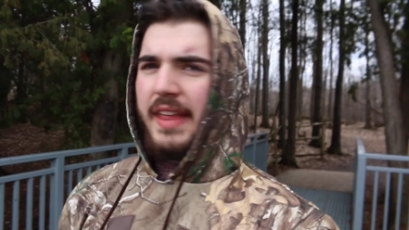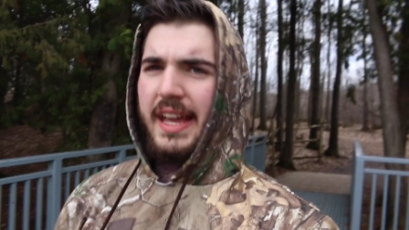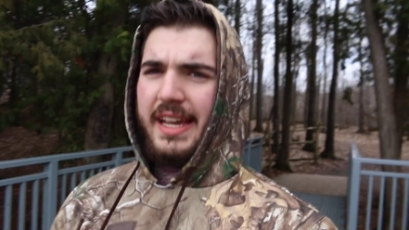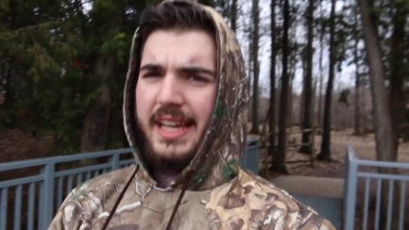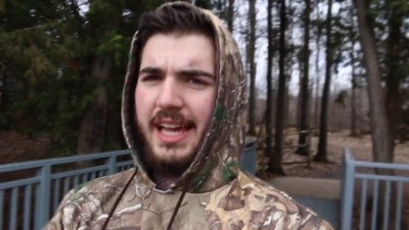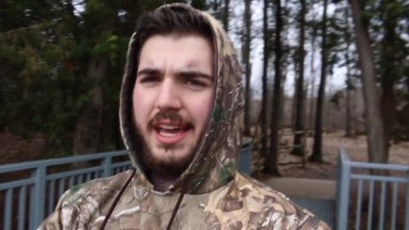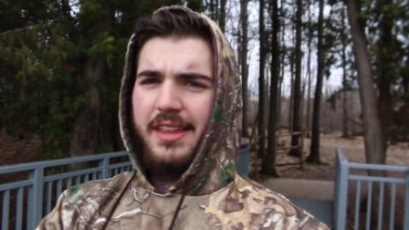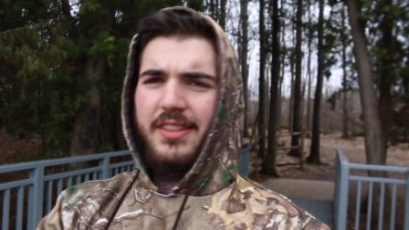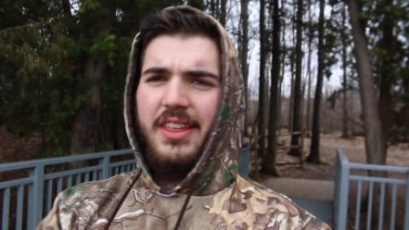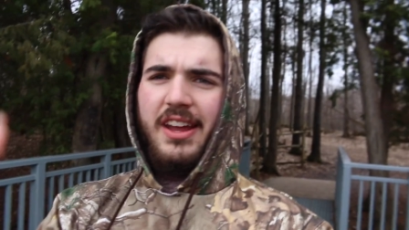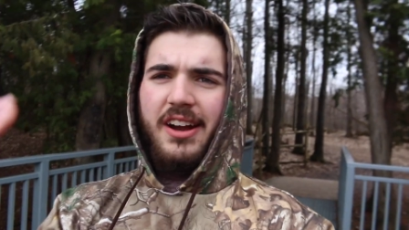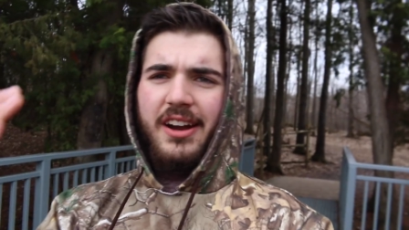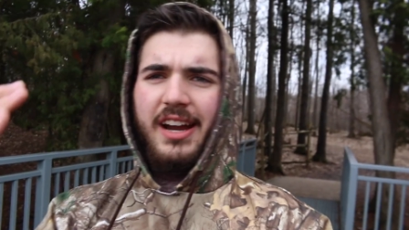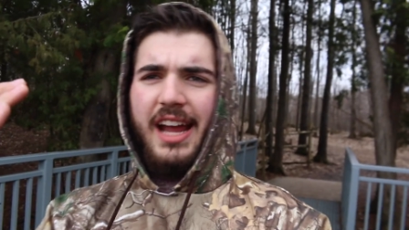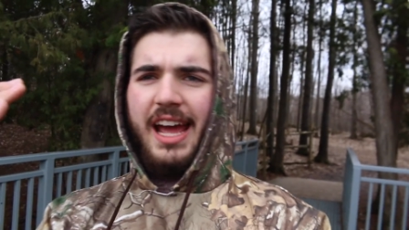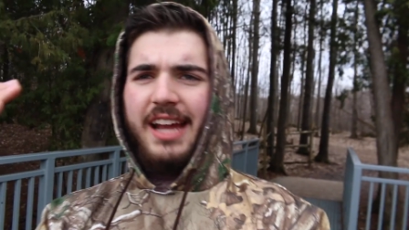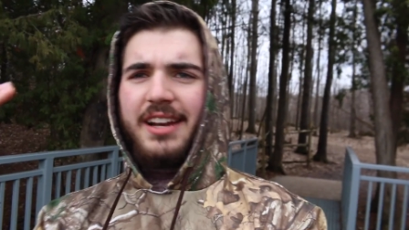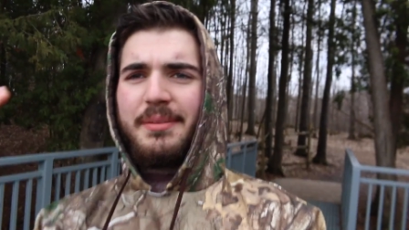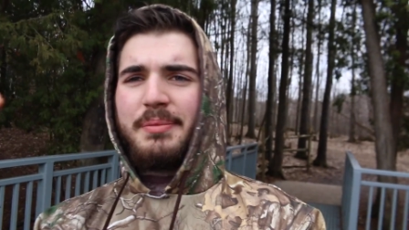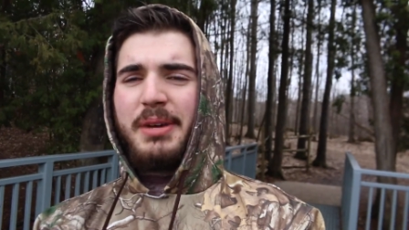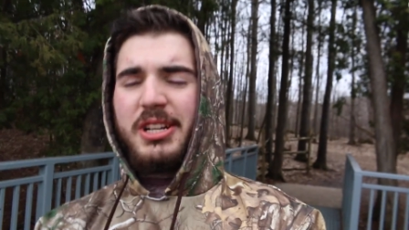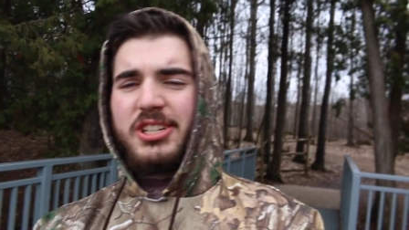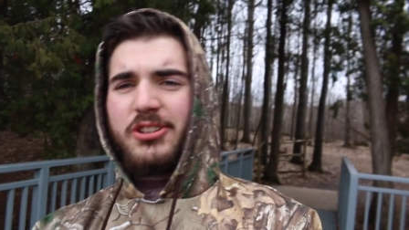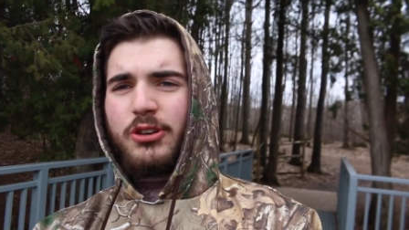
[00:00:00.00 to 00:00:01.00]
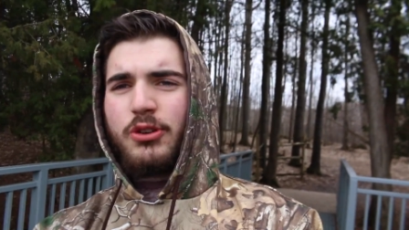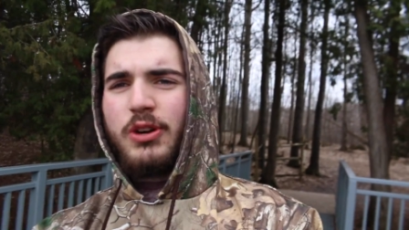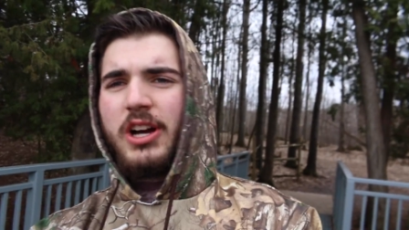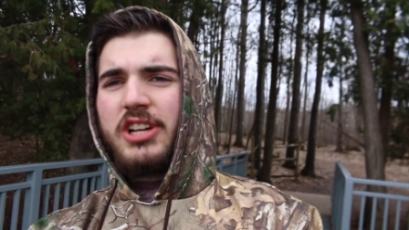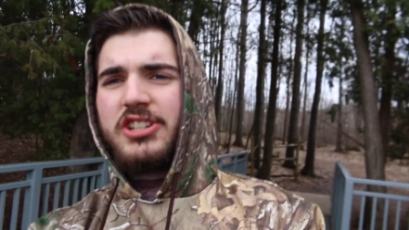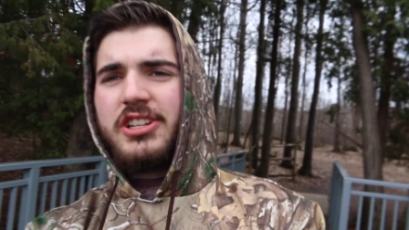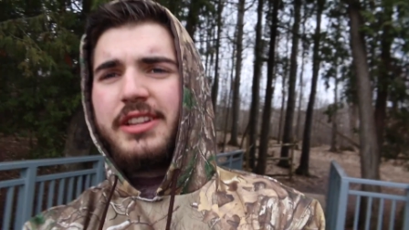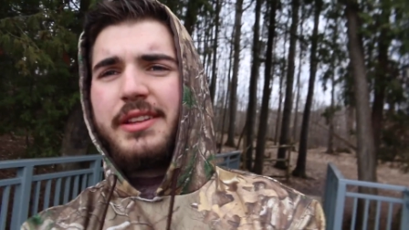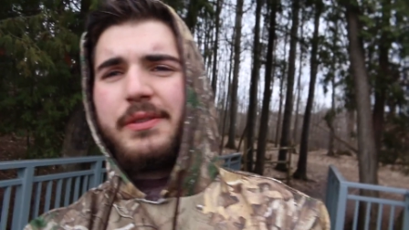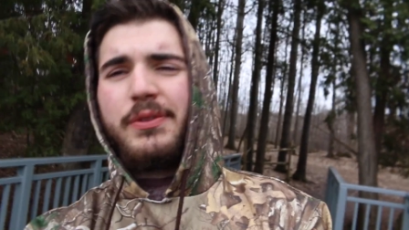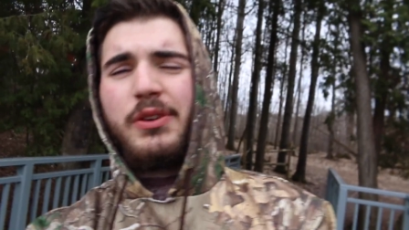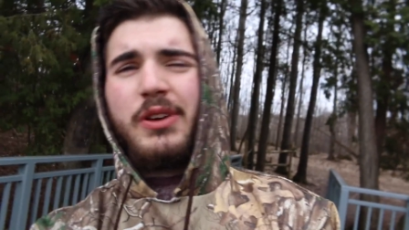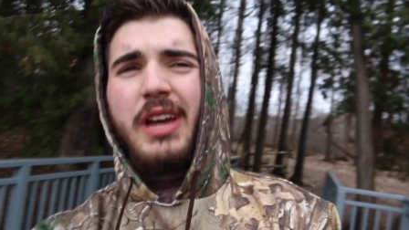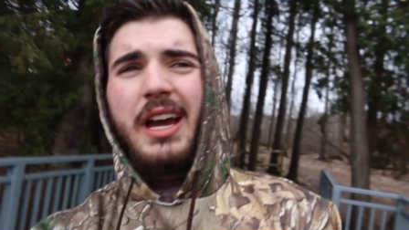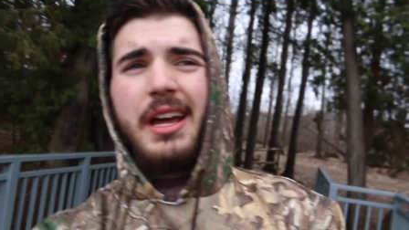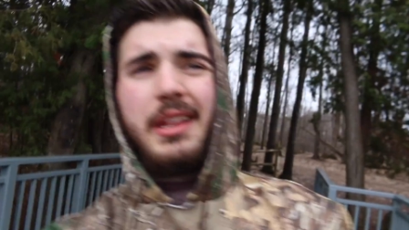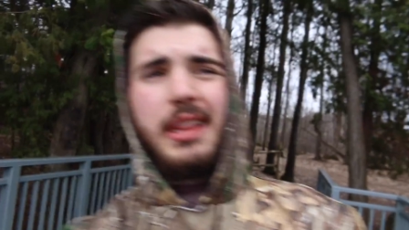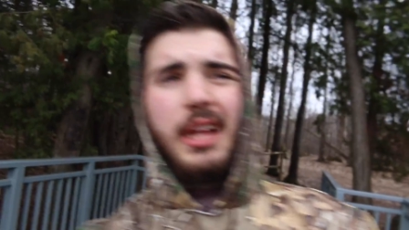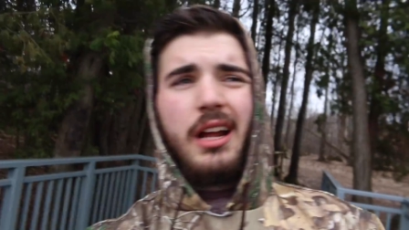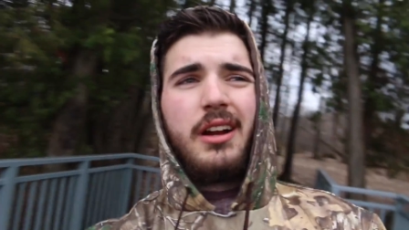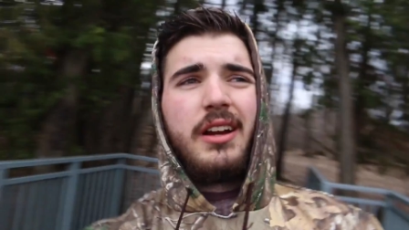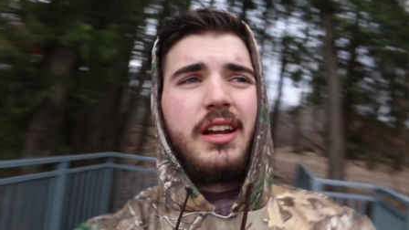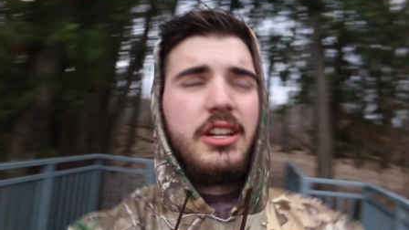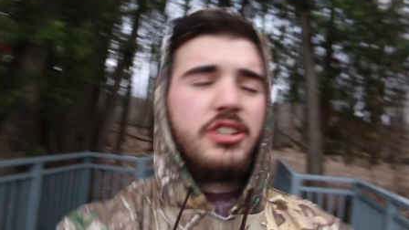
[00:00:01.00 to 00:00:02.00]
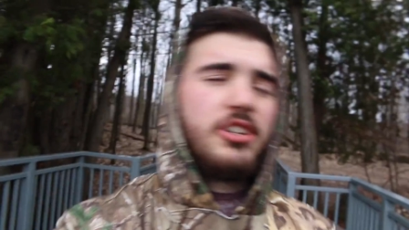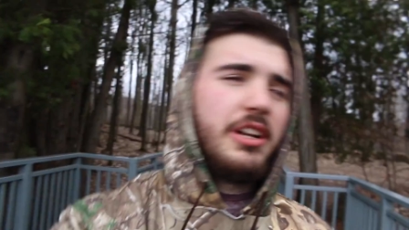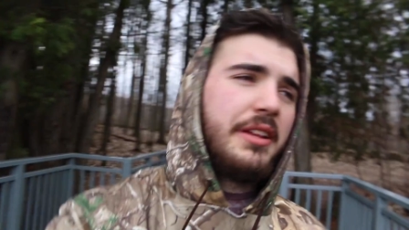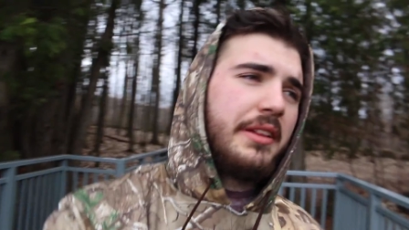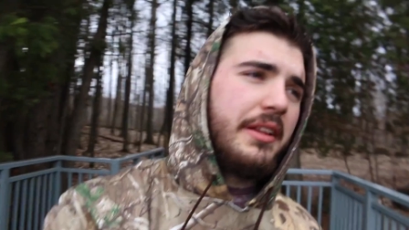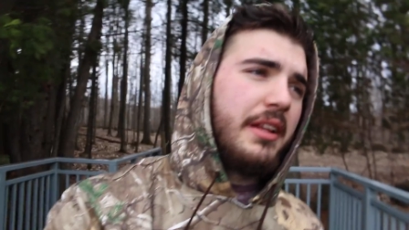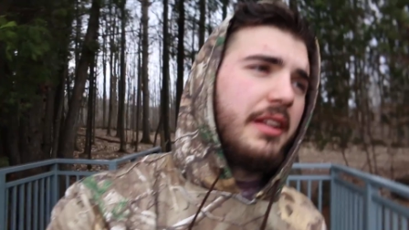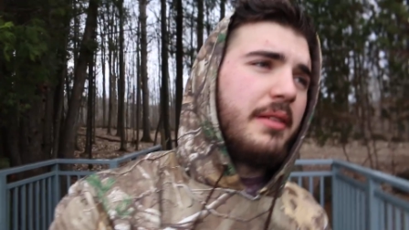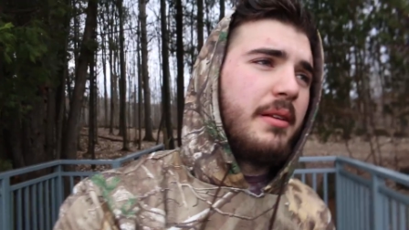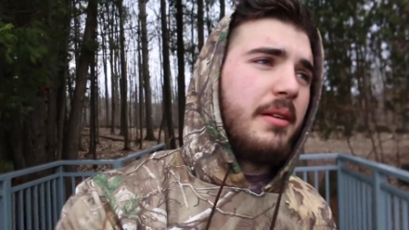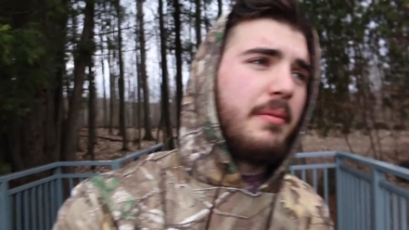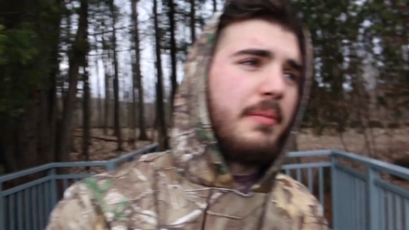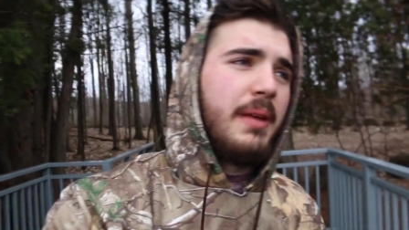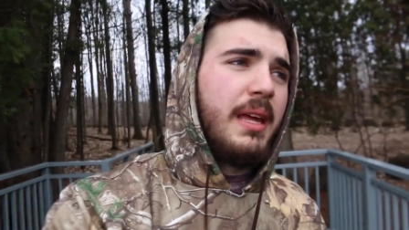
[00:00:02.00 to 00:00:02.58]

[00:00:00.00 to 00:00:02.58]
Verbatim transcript: So that guy there had a bunch of questions. If you guys are interested